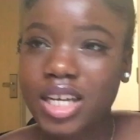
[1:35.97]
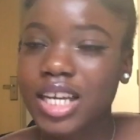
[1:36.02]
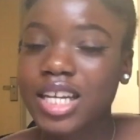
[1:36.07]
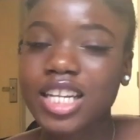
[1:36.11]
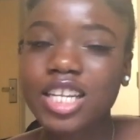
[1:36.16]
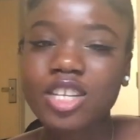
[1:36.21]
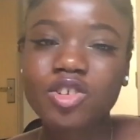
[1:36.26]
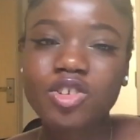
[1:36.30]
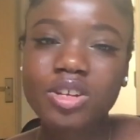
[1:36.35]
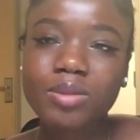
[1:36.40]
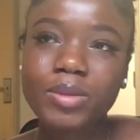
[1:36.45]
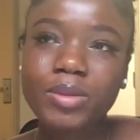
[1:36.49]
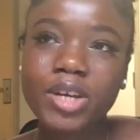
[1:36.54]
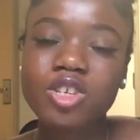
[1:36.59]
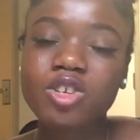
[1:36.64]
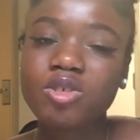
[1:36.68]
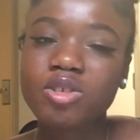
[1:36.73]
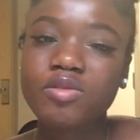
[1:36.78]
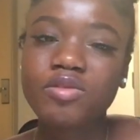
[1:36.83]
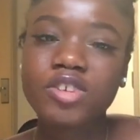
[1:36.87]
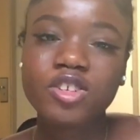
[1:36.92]
It literally
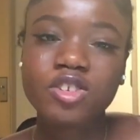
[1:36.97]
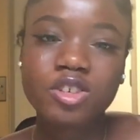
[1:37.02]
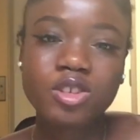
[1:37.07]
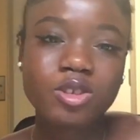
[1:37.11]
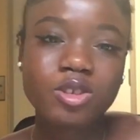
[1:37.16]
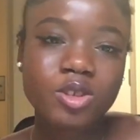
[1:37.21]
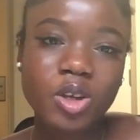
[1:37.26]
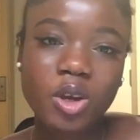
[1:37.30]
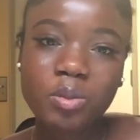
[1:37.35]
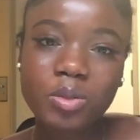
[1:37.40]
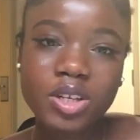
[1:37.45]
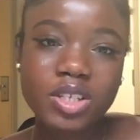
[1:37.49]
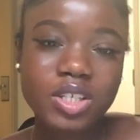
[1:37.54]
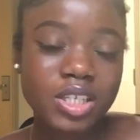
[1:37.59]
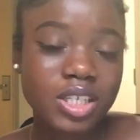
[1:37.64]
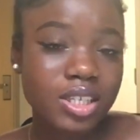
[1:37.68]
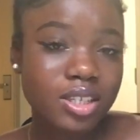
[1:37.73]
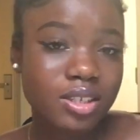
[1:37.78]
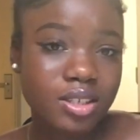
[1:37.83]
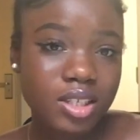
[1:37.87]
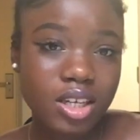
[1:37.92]
makes your revision so
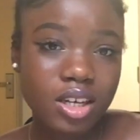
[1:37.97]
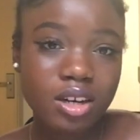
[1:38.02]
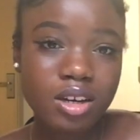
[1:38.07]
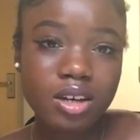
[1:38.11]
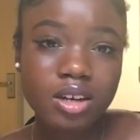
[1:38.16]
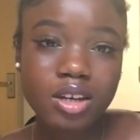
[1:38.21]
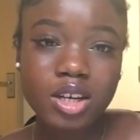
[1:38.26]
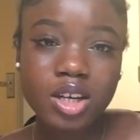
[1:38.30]
much easier.